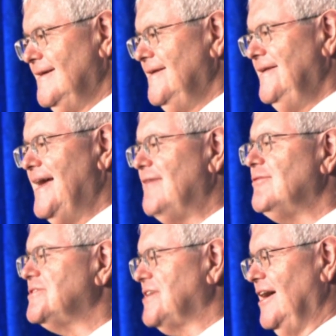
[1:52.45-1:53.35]

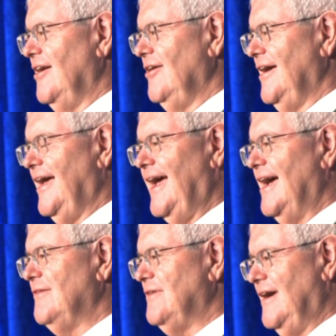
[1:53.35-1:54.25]
Never tell a
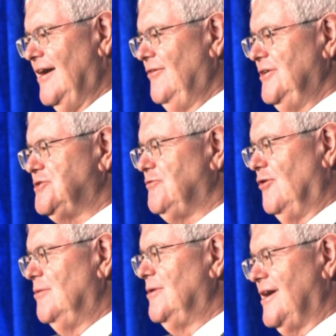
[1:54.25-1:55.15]
half-Irish
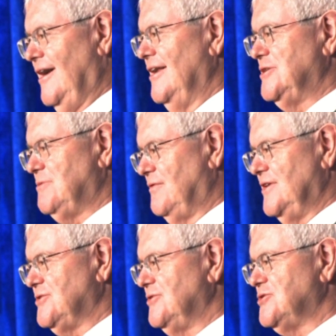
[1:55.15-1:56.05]
former college
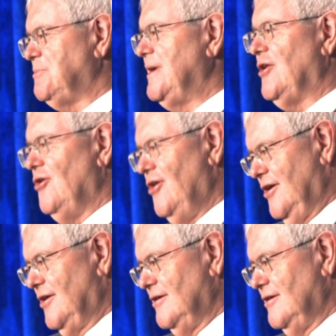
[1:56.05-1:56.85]
professor to speak longer.